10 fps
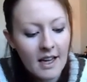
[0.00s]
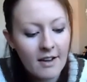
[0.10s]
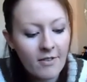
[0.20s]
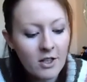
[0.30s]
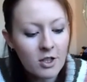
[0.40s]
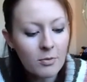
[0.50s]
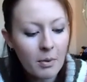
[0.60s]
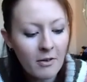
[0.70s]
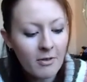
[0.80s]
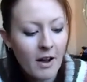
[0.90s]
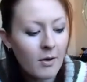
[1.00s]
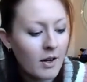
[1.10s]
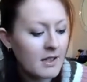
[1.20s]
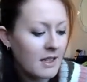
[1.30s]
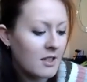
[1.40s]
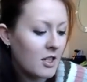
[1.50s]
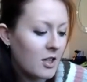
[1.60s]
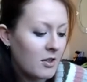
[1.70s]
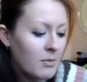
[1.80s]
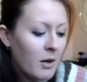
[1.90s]
If I do buff out, I tend to
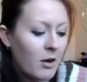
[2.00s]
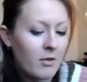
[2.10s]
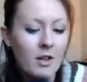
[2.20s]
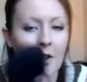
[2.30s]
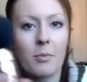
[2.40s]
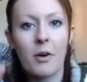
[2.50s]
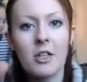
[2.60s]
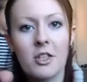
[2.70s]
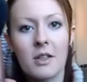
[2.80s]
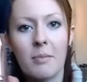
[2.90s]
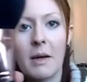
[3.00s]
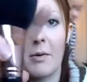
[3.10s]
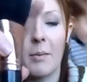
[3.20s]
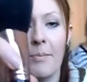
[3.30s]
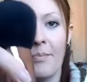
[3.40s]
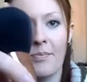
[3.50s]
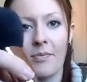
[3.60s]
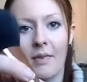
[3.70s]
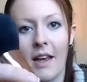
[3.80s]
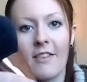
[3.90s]
use my Lauren Luke brush, the big one.
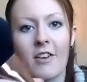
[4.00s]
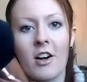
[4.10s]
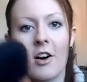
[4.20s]
If